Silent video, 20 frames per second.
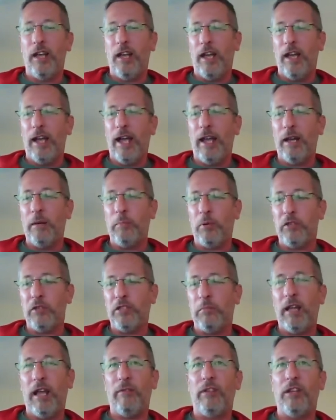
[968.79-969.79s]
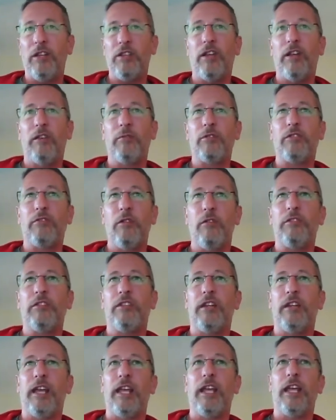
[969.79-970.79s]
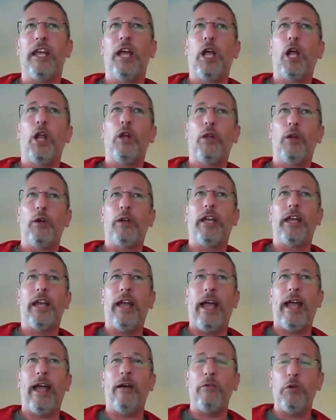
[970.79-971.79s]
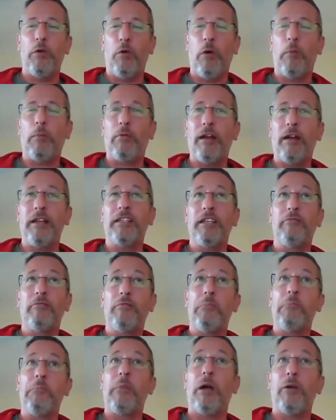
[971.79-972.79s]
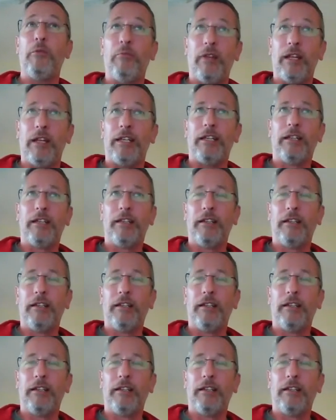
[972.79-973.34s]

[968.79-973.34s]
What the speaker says: and possibly have the internal scrutiny looking at how you're operating remotely